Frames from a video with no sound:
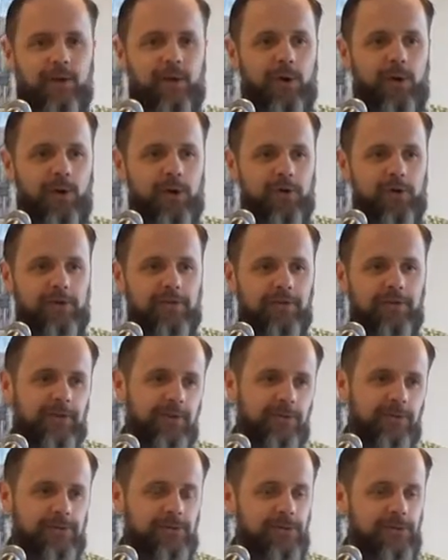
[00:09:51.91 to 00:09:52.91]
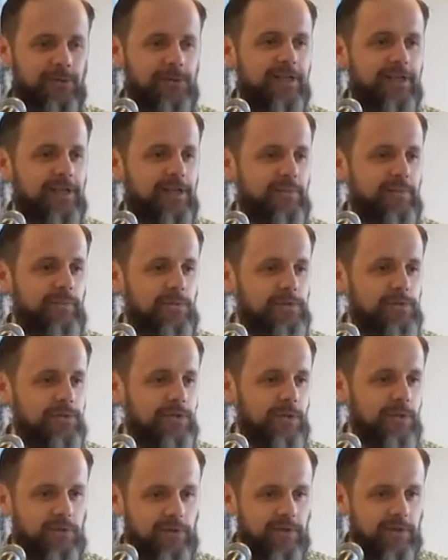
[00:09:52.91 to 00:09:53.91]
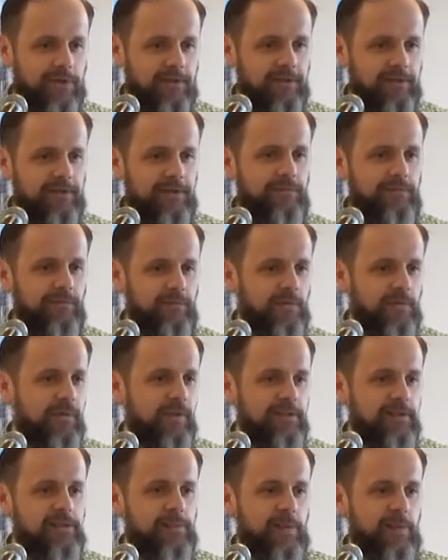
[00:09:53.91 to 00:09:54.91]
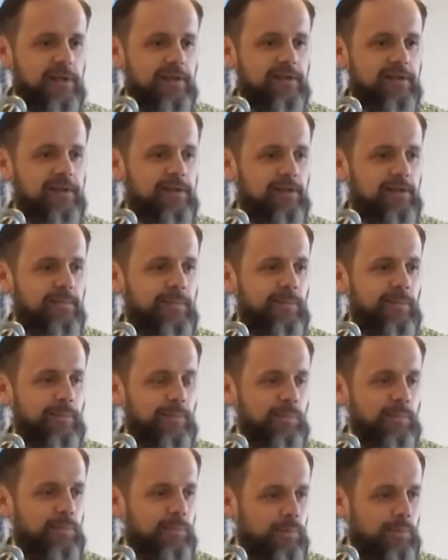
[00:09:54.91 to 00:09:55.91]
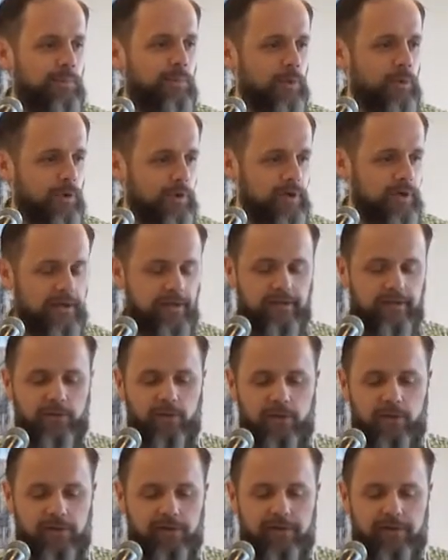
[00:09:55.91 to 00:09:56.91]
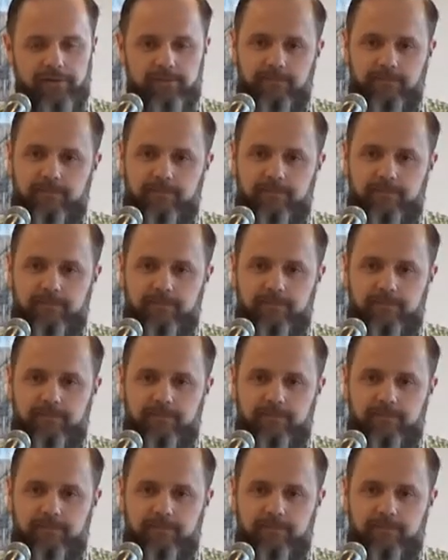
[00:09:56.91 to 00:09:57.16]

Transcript: or they're not so good kind of music, or the, the food that's a bit kind of boring, or the